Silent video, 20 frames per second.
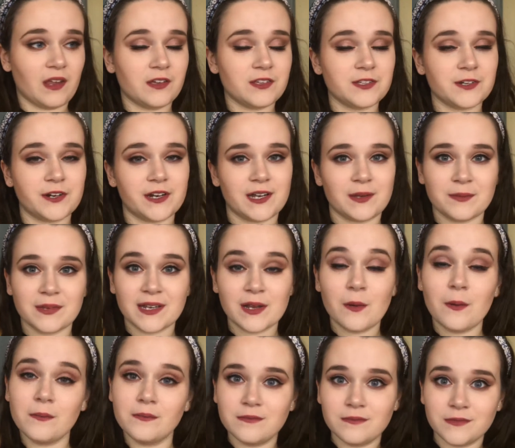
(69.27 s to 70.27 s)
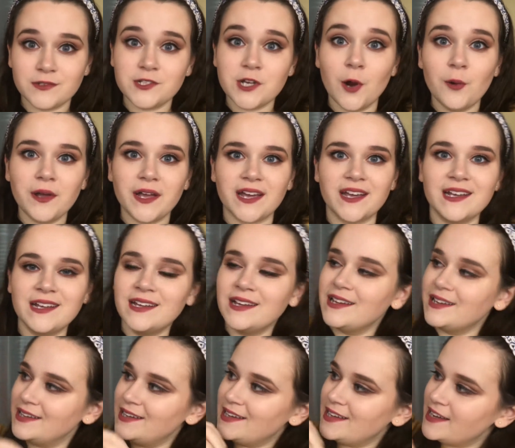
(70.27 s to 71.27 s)
Sorry, I'm like choking.
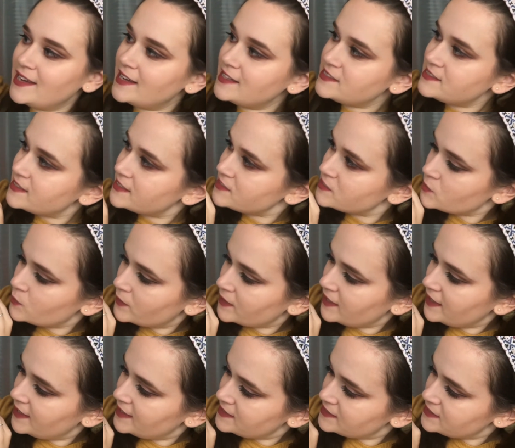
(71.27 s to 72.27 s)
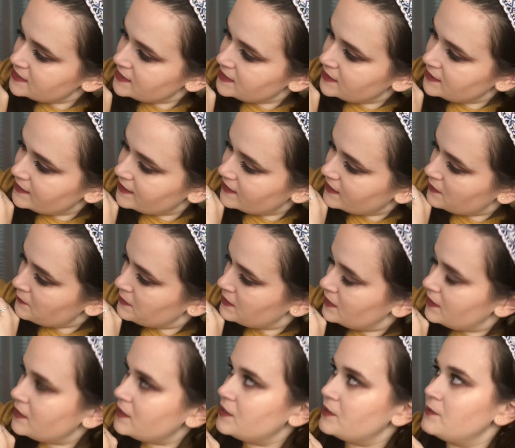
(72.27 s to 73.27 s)
It says 2018
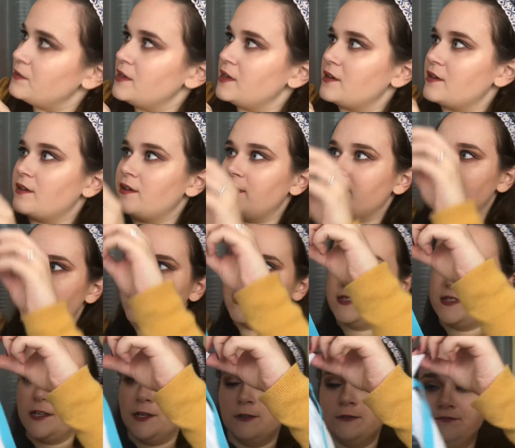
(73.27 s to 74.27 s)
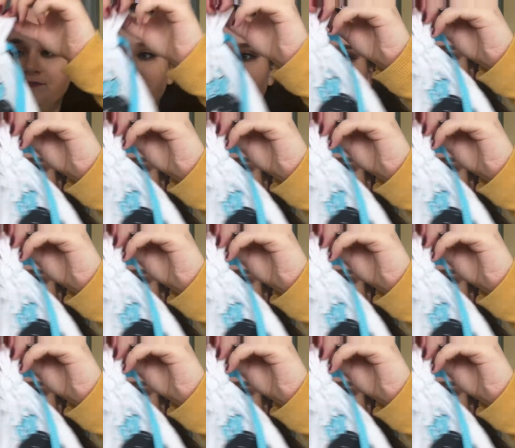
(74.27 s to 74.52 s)
Happy New Year on it, so